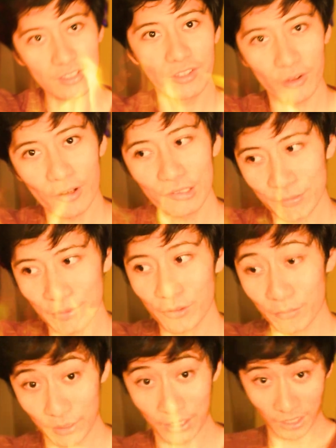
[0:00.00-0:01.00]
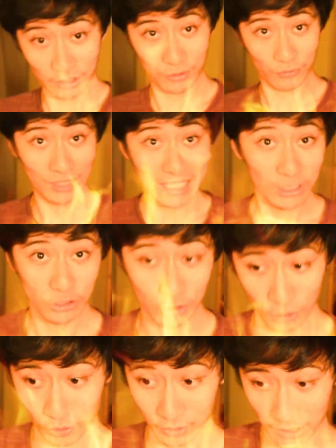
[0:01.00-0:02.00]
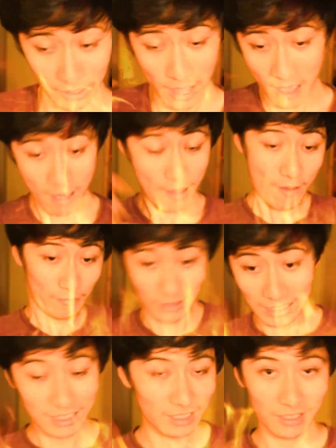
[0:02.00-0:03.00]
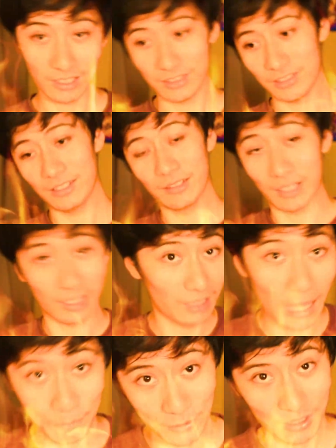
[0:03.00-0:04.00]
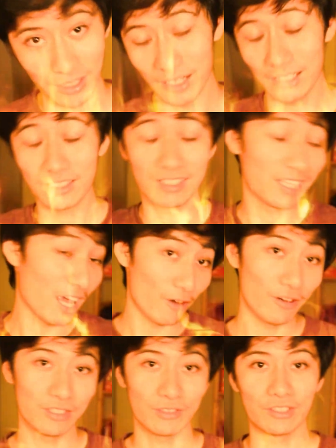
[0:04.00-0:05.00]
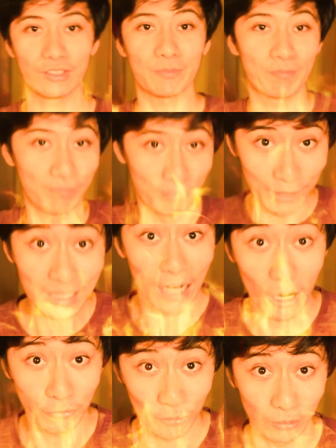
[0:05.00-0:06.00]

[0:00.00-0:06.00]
the hospital because of heat stroke and dizziness and collapsing, and it's scary, so just be careful.